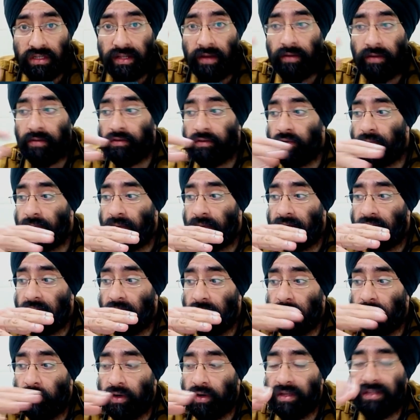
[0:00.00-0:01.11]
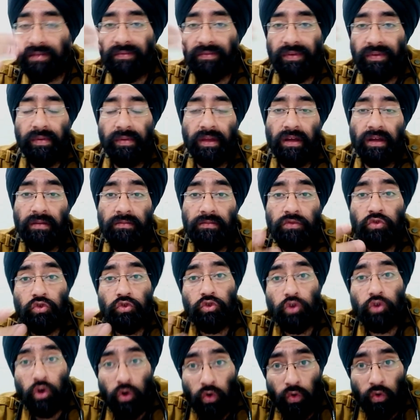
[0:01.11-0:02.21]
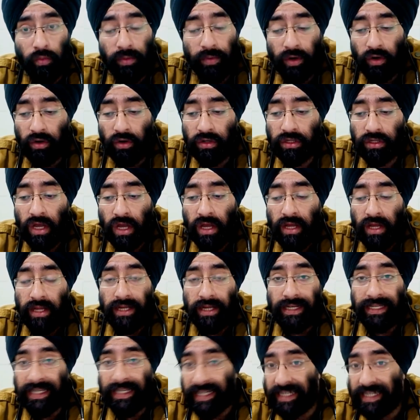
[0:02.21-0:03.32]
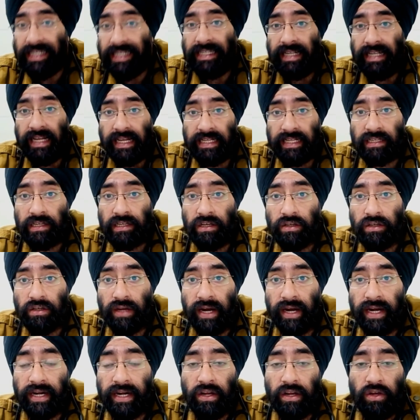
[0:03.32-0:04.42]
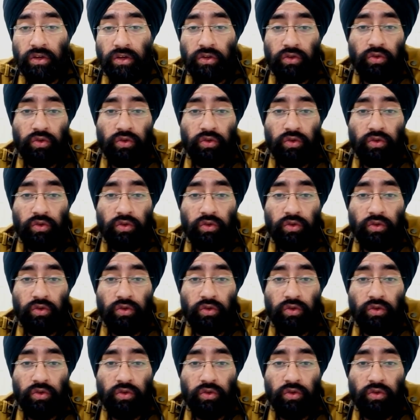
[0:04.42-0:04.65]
that your metabolism will become slow because need is less, right?